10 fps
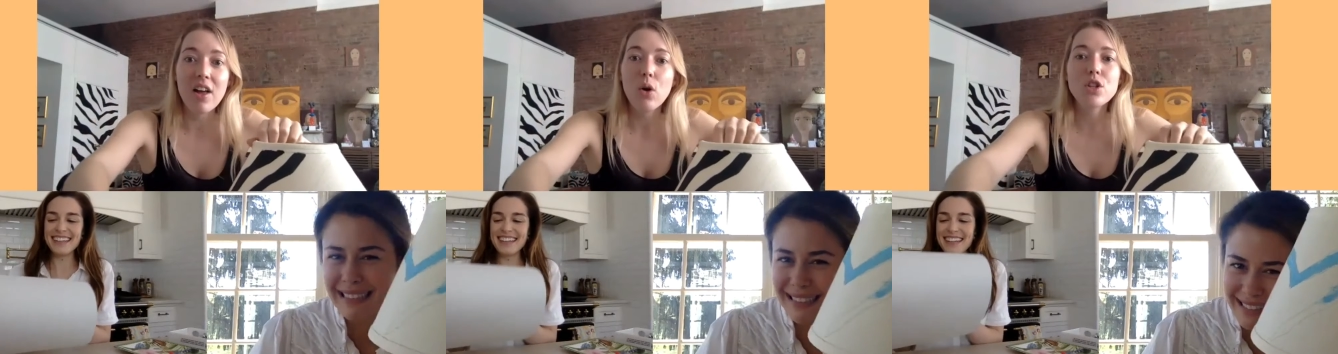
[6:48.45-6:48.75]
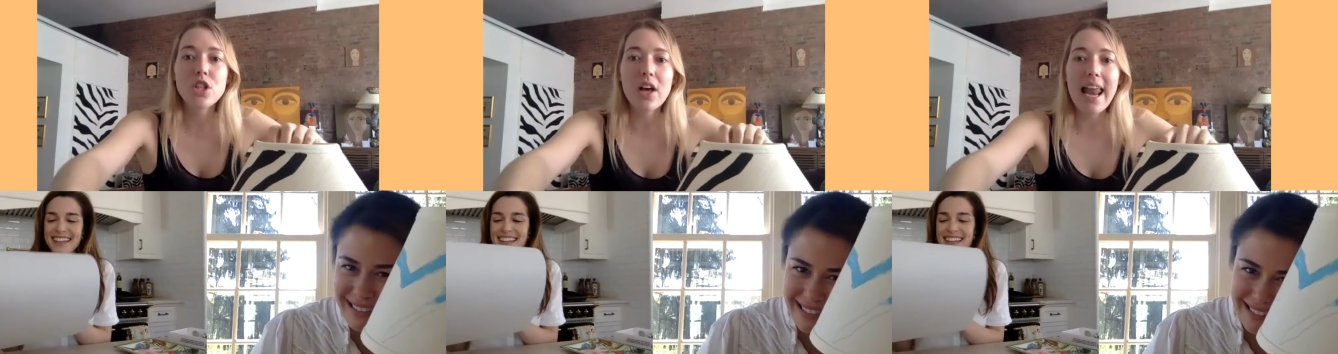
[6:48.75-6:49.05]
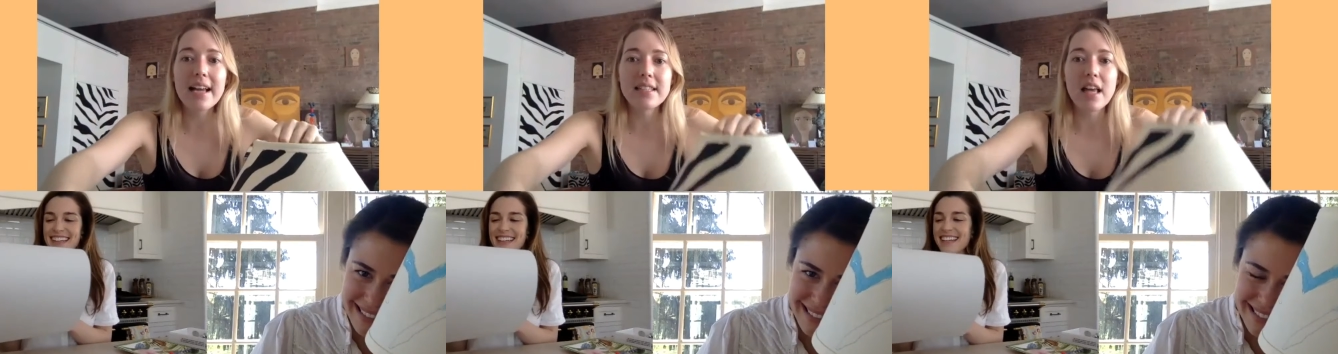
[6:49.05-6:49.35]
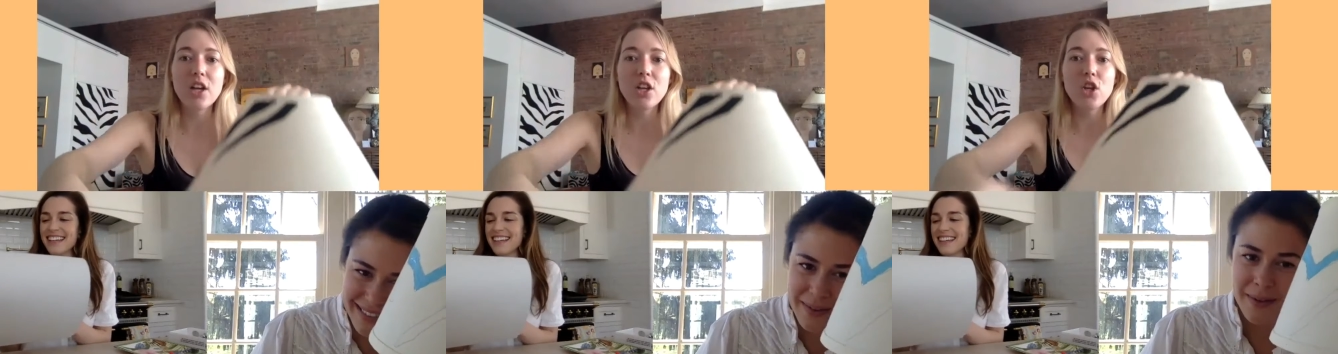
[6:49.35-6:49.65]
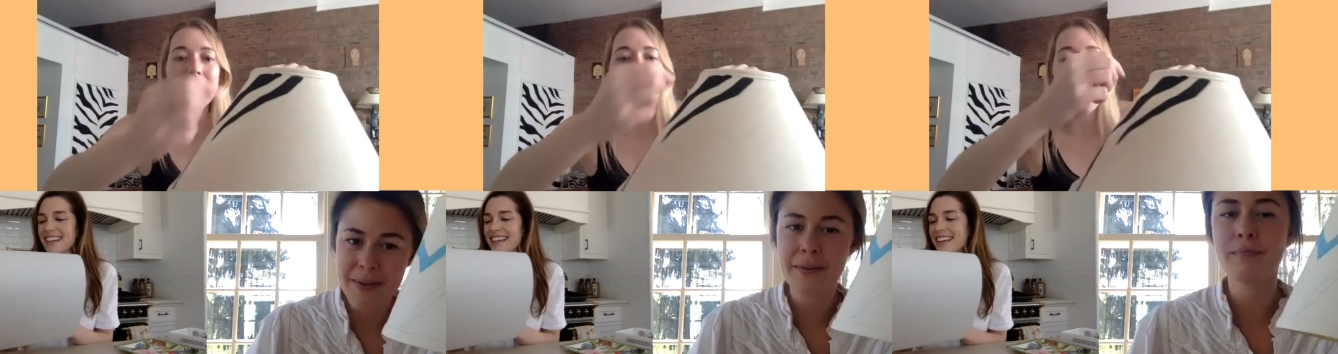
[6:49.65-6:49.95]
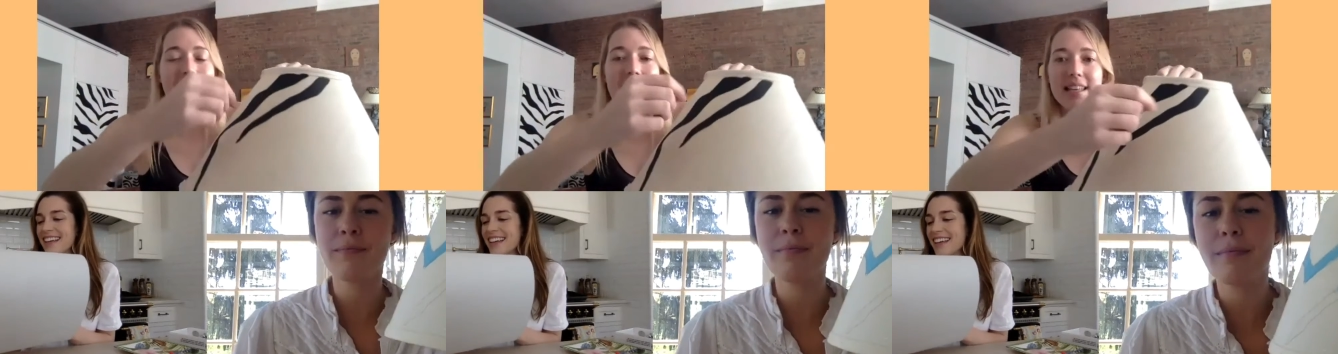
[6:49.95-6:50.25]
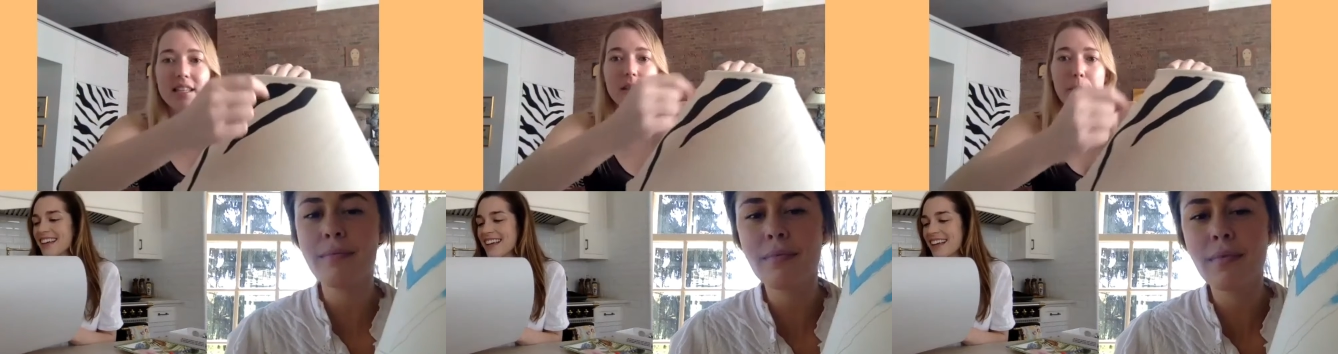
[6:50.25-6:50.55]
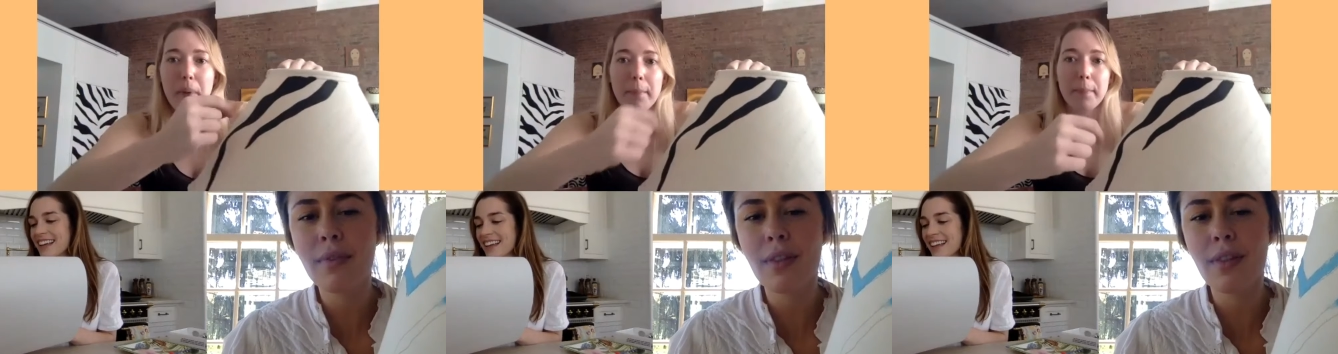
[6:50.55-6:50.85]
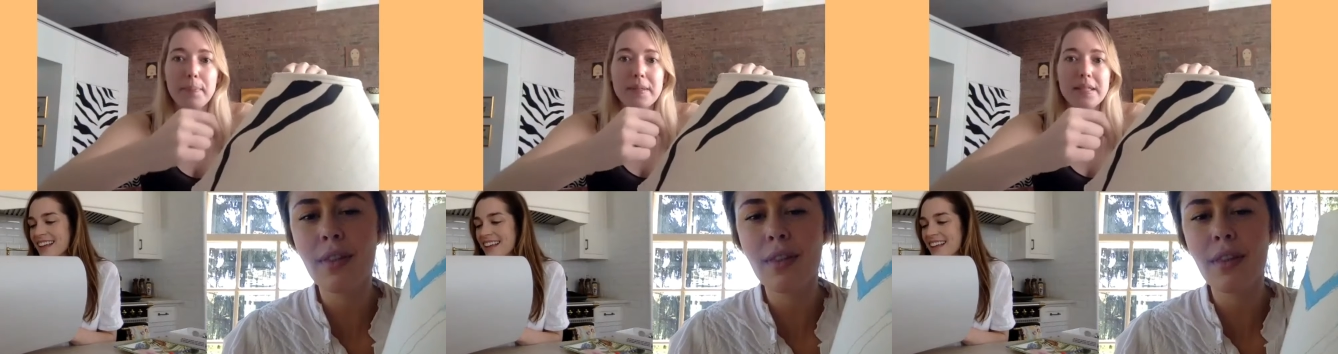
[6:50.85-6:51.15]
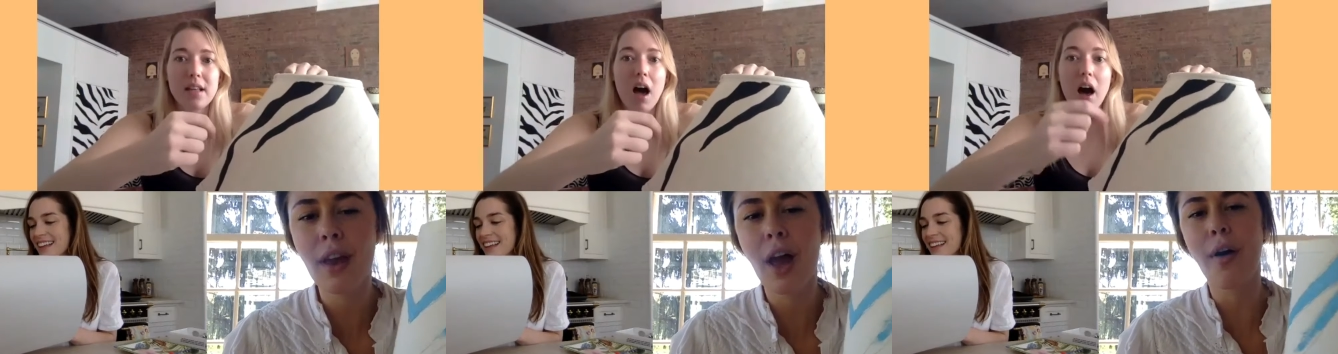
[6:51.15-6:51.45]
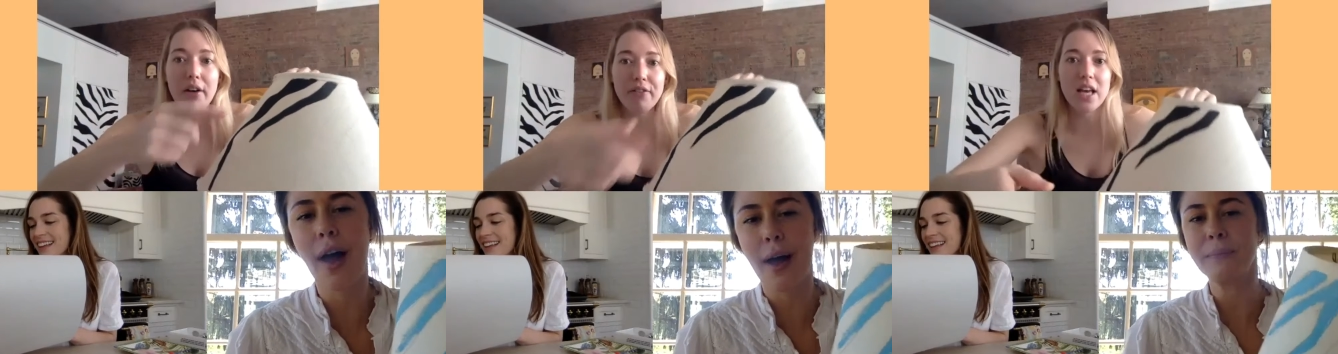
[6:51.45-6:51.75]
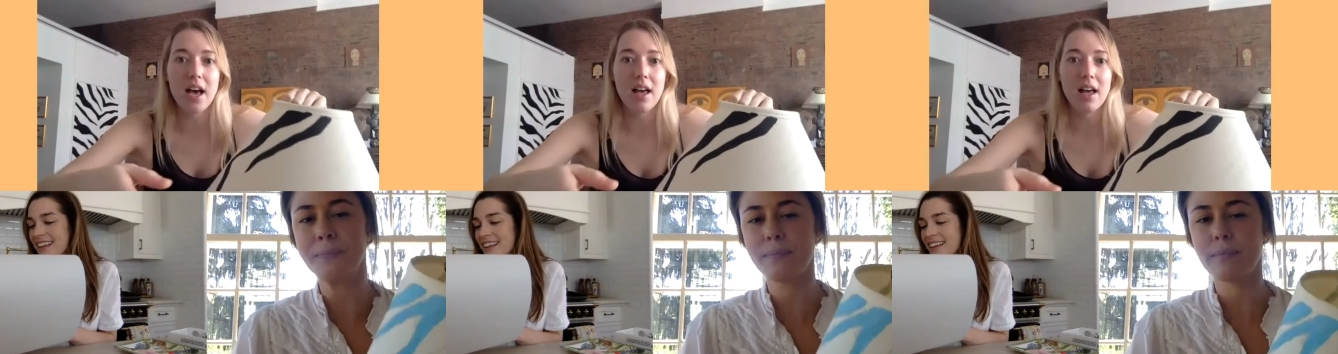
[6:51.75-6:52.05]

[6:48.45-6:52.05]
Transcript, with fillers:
Speaker 1: Also, Alexa, you can add the bumps after, okay.